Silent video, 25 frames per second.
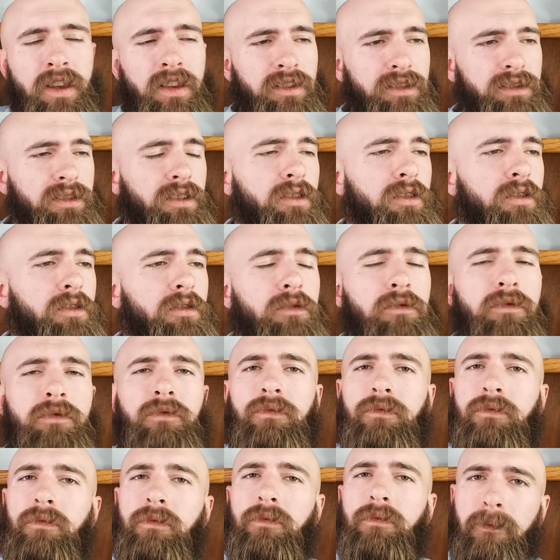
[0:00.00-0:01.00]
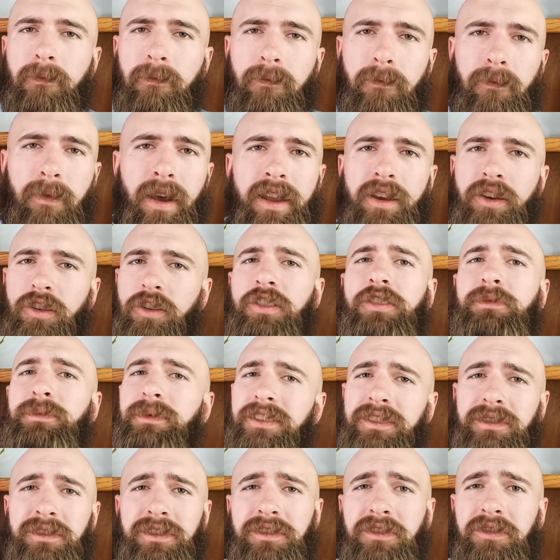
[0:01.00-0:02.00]
So my
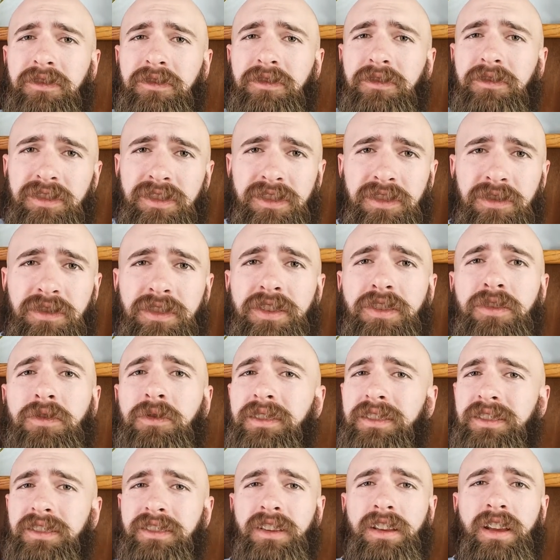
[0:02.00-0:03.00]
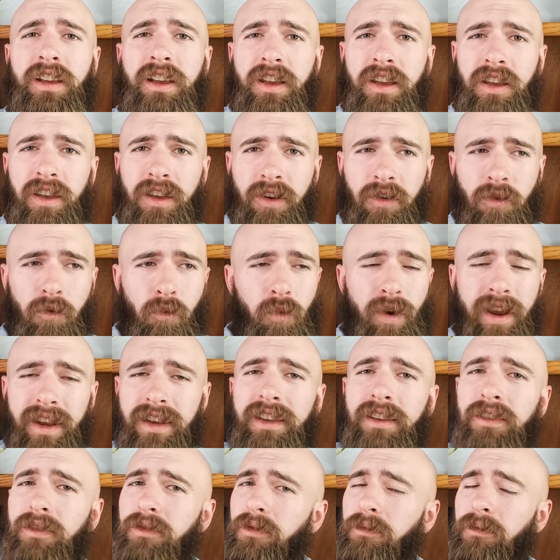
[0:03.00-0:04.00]
encouragement to you is when
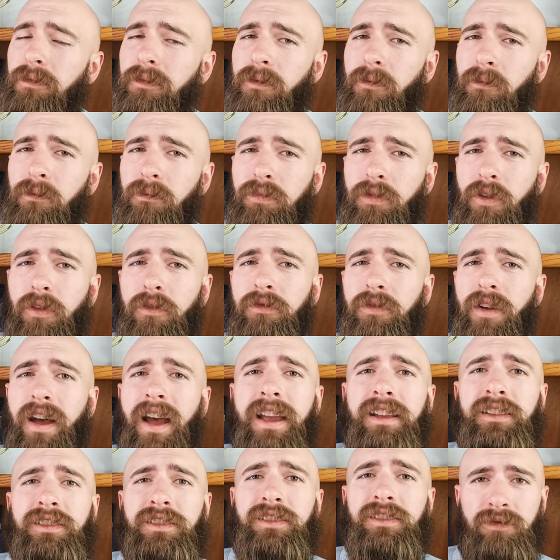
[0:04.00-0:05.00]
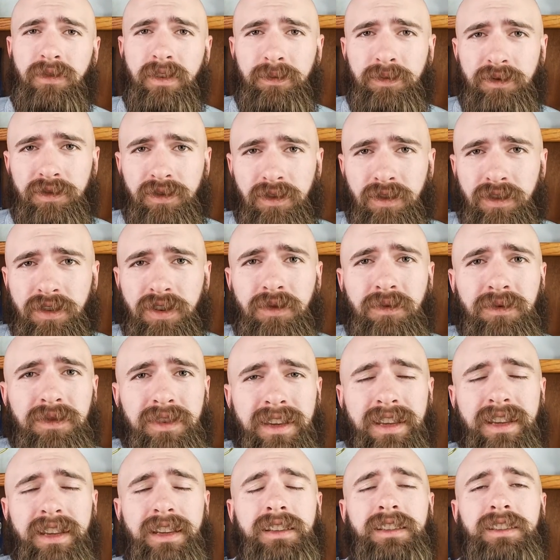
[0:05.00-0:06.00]
you provide scripture, you
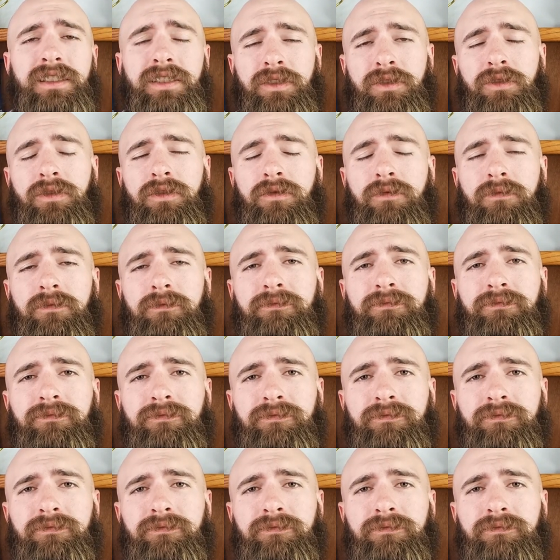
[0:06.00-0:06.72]
need to